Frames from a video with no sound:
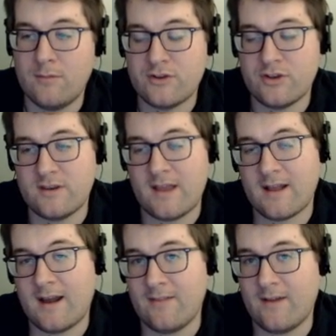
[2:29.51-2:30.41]
budget deck
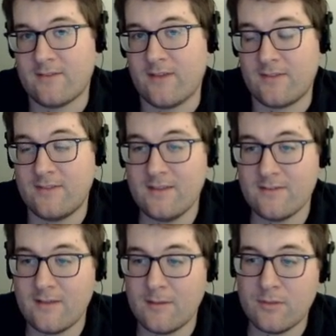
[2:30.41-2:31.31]
highlights like
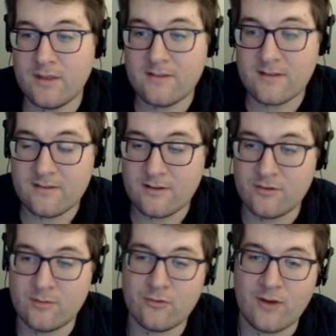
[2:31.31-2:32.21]
this, please
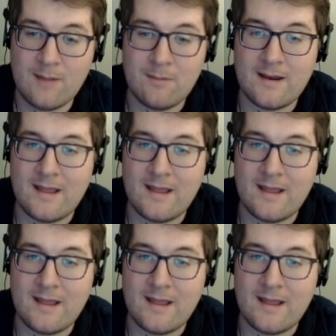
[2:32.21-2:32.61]
consider subscribing.